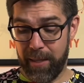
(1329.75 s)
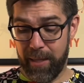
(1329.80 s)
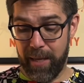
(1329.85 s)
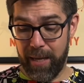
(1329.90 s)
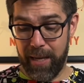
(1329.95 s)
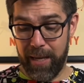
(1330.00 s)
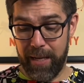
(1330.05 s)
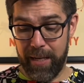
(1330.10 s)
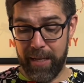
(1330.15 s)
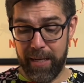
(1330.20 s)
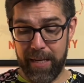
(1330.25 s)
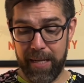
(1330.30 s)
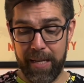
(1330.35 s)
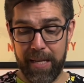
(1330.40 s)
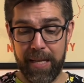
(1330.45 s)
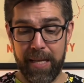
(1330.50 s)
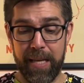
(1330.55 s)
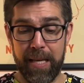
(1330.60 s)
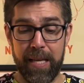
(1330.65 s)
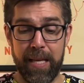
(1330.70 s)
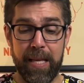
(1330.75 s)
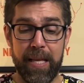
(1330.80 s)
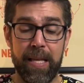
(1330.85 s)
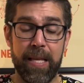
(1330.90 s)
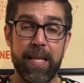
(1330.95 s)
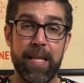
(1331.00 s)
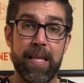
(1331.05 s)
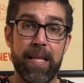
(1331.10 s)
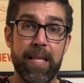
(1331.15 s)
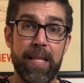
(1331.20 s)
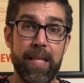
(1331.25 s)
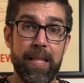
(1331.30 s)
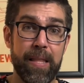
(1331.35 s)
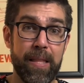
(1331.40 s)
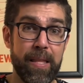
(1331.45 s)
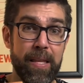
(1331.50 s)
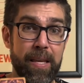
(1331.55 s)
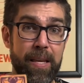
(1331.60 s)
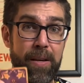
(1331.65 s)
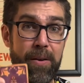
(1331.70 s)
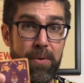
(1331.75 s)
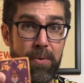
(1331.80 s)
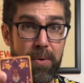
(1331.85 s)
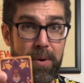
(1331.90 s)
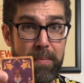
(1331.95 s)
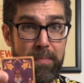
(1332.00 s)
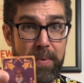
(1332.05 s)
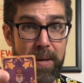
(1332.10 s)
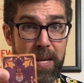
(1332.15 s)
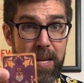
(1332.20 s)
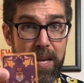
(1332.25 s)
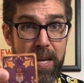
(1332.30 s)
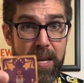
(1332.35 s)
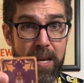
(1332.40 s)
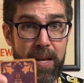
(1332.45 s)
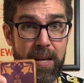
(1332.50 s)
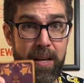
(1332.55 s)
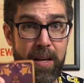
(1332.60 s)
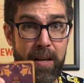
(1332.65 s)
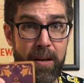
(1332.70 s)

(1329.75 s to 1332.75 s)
then the creepy